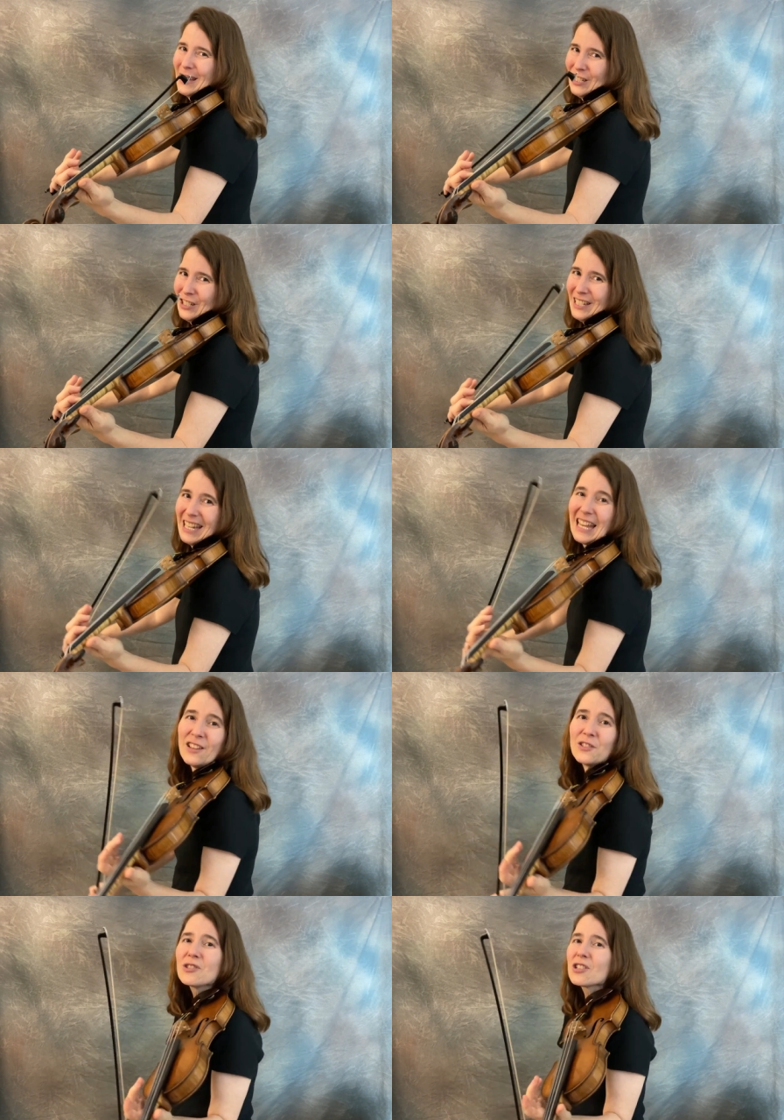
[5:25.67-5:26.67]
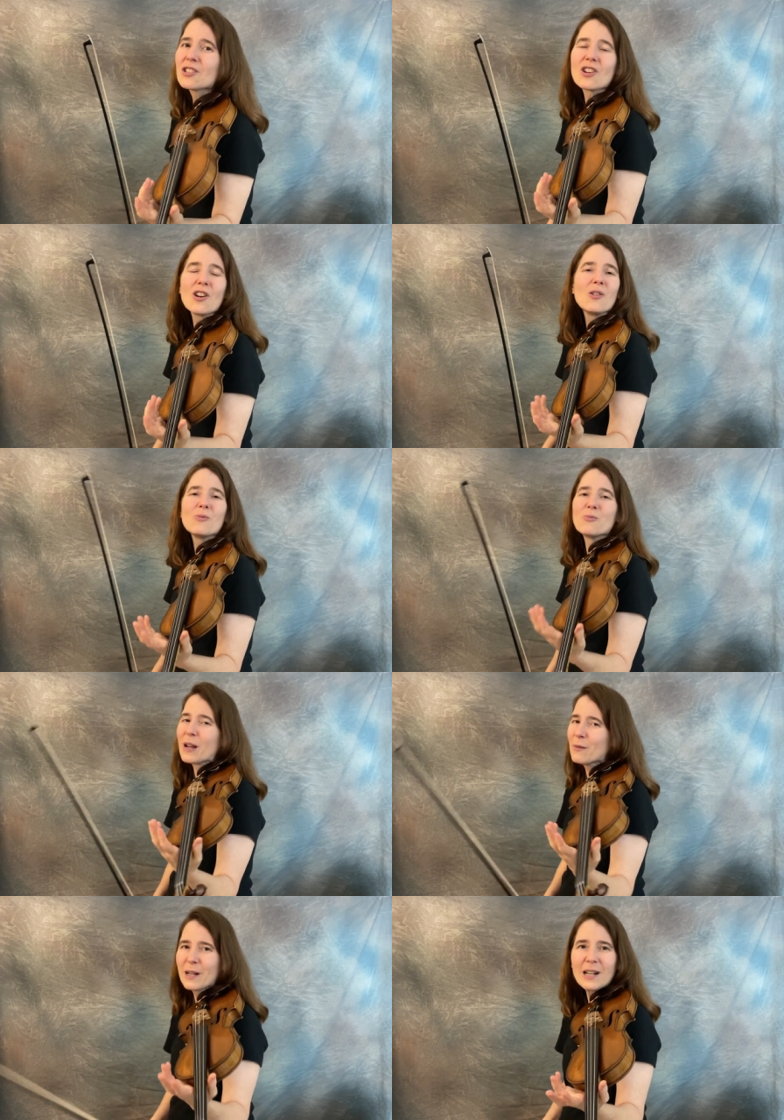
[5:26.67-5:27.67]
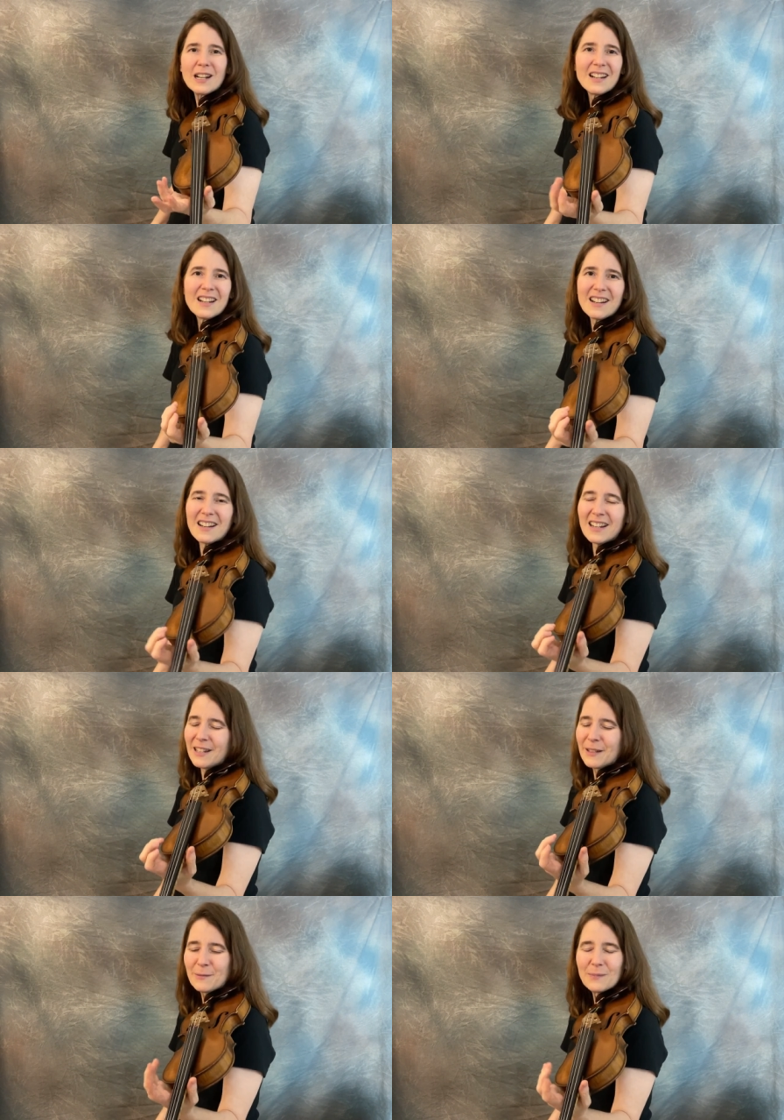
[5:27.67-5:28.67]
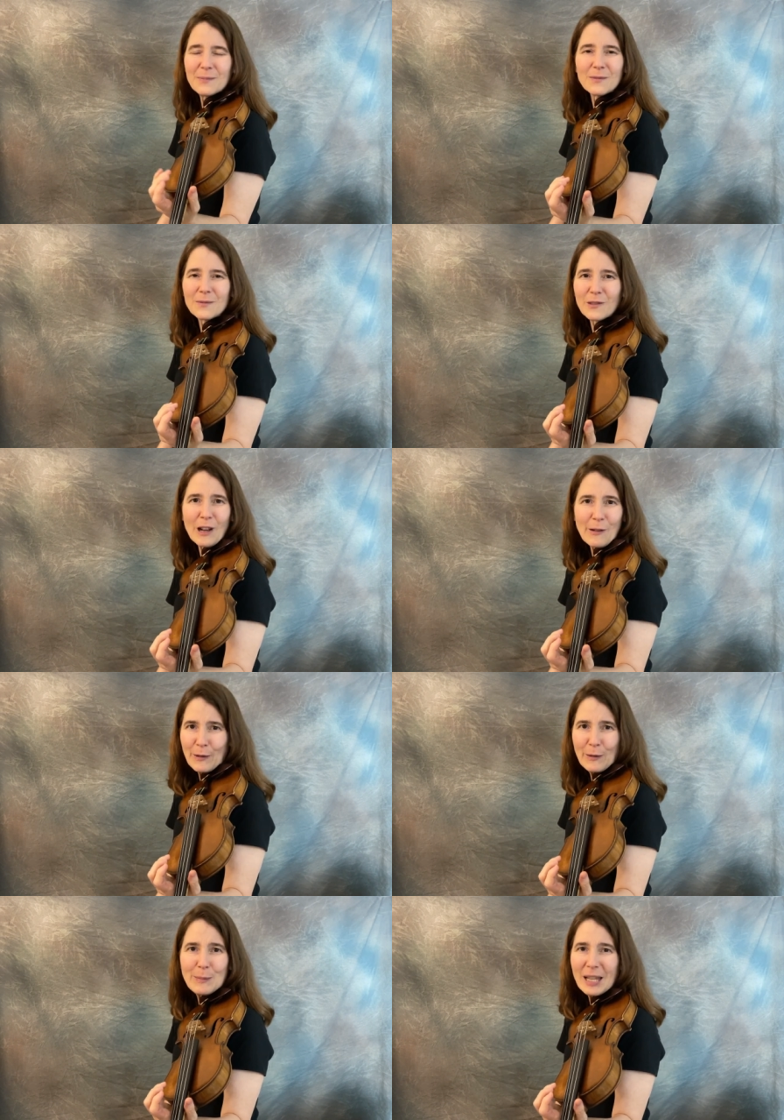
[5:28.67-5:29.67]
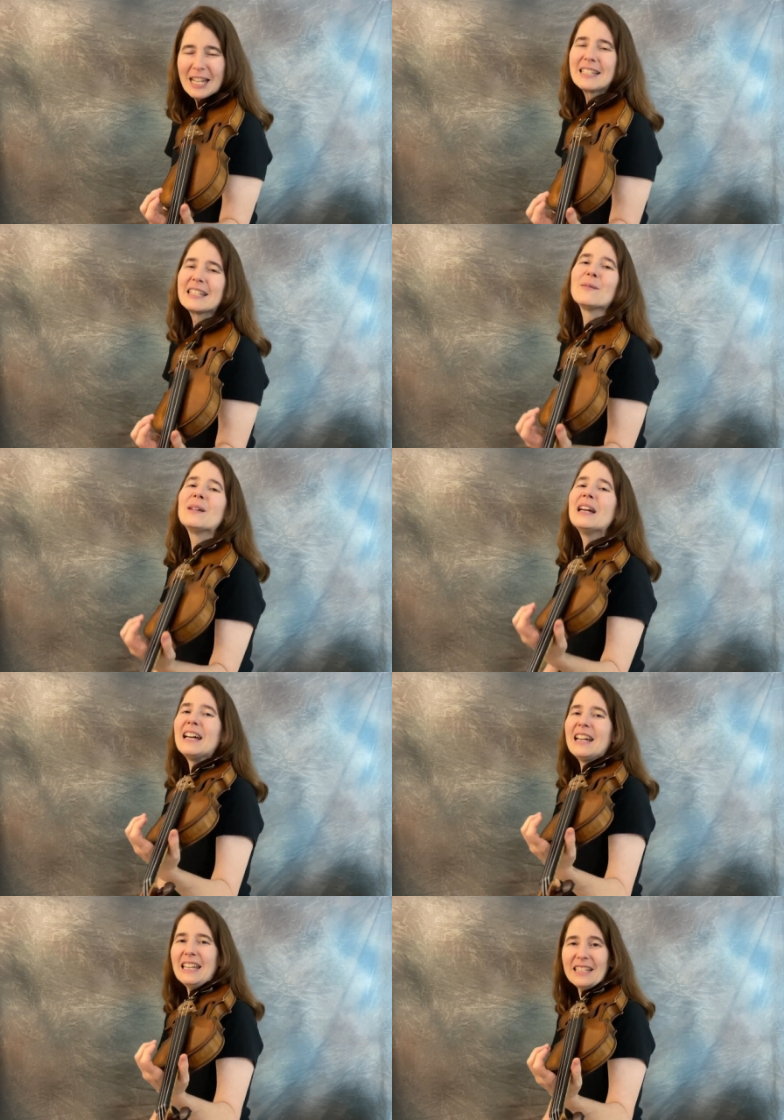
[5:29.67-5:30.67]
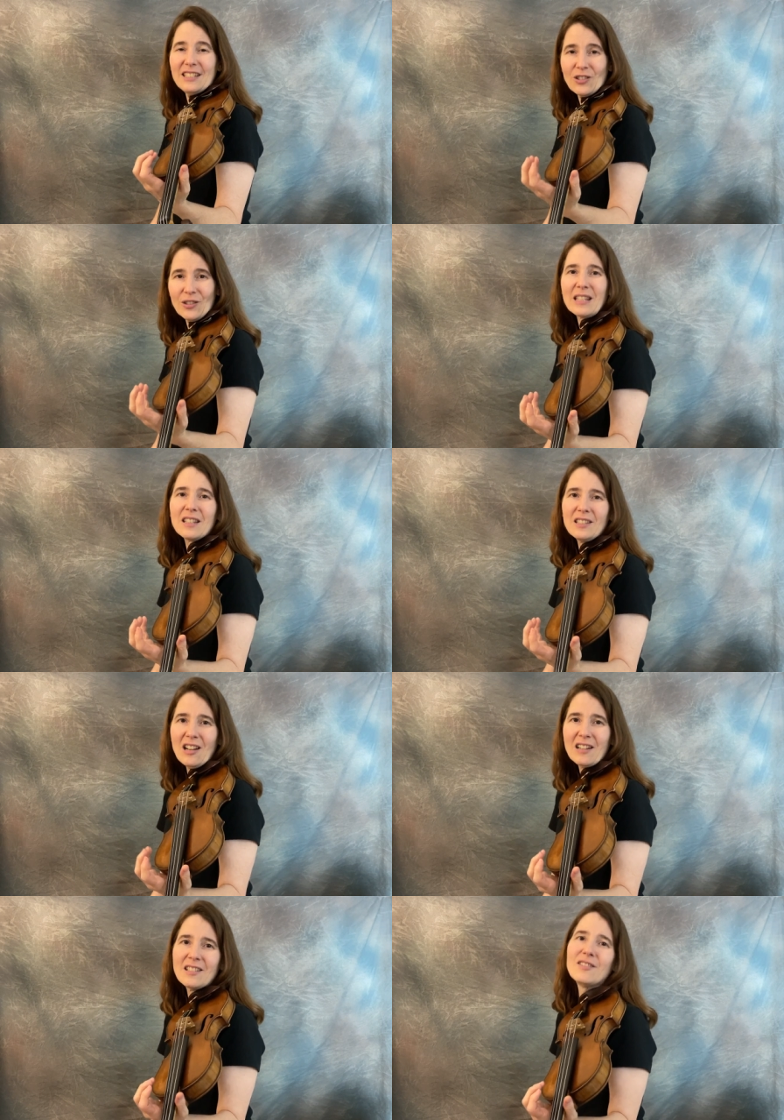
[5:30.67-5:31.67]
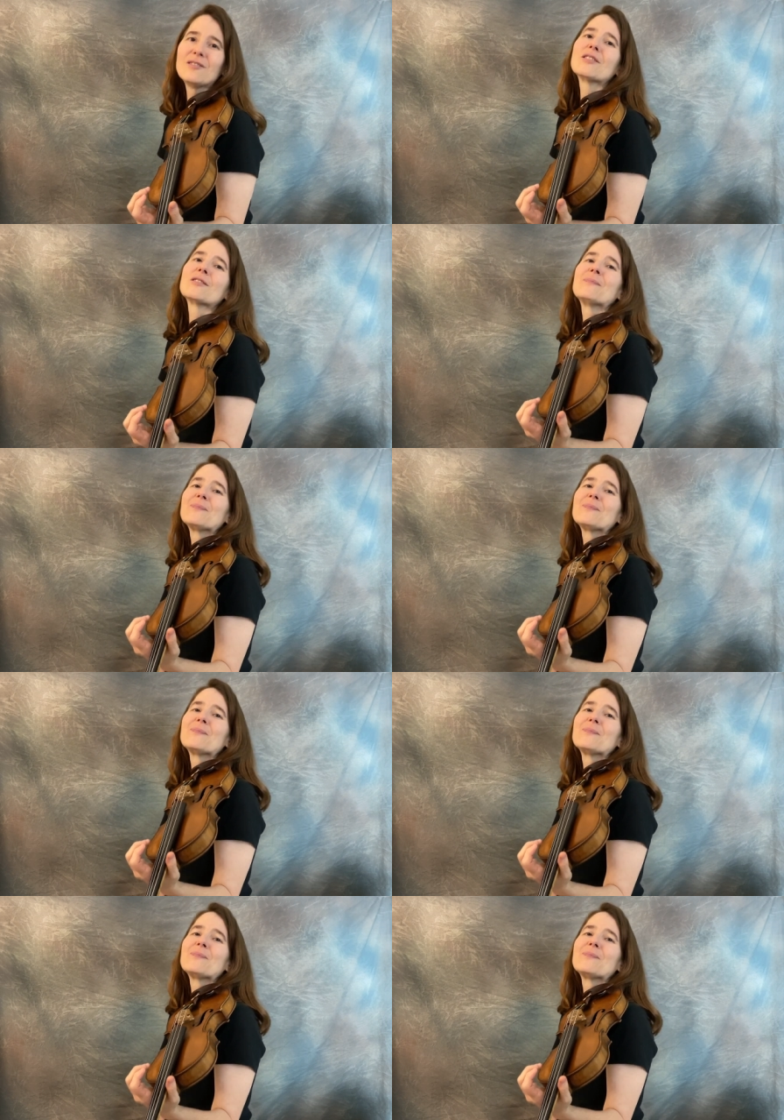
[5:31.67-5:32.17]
Good. And those just go right where um, right where we place them during the long notes.